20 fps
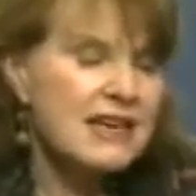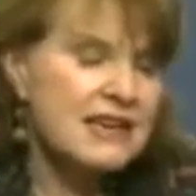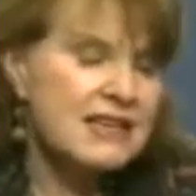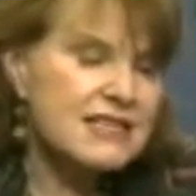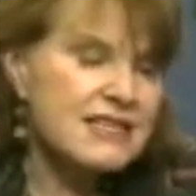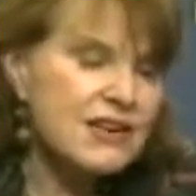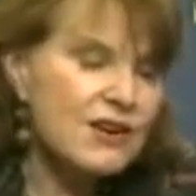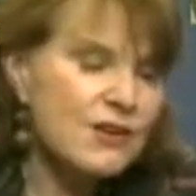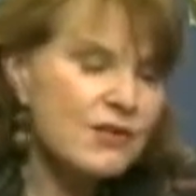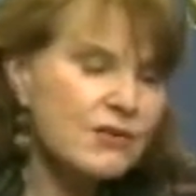
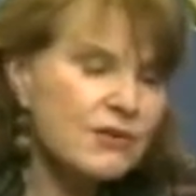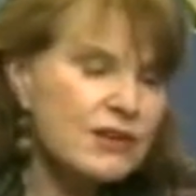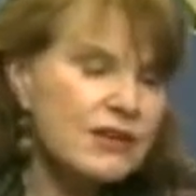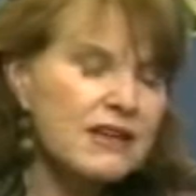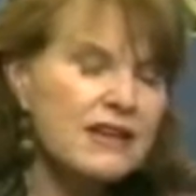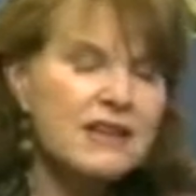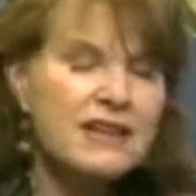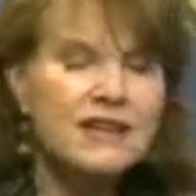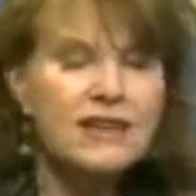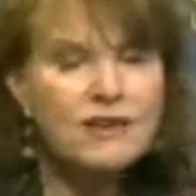So
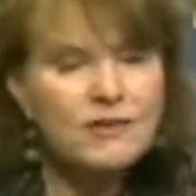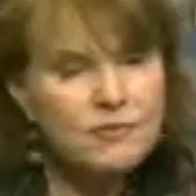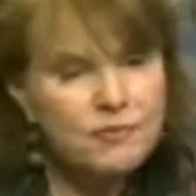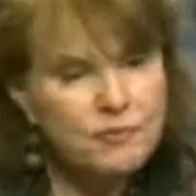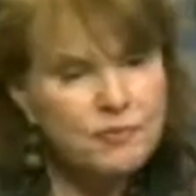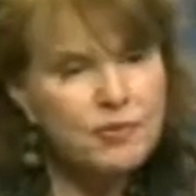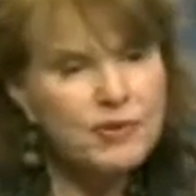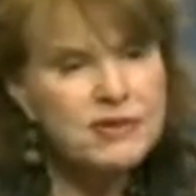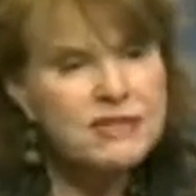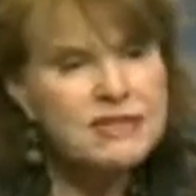you
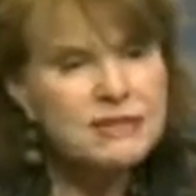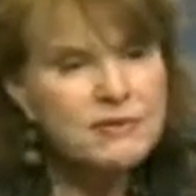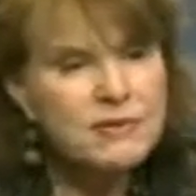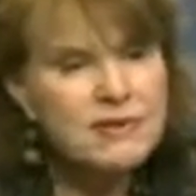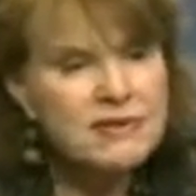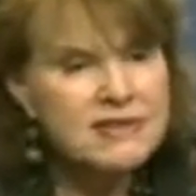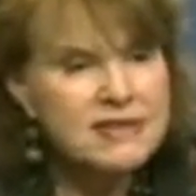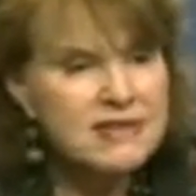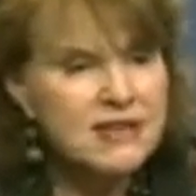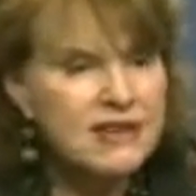put some of
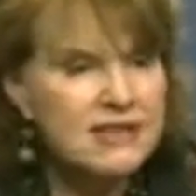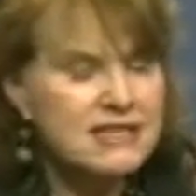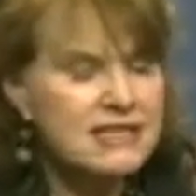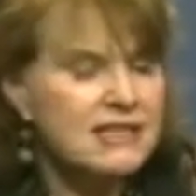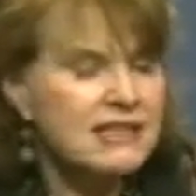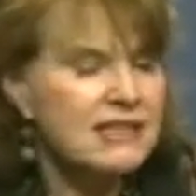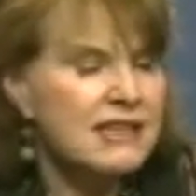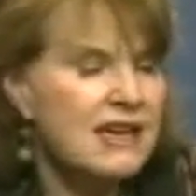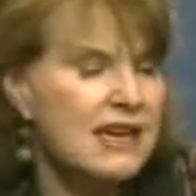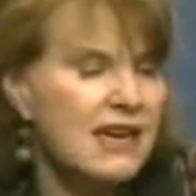those thoughts
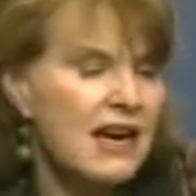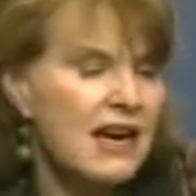in.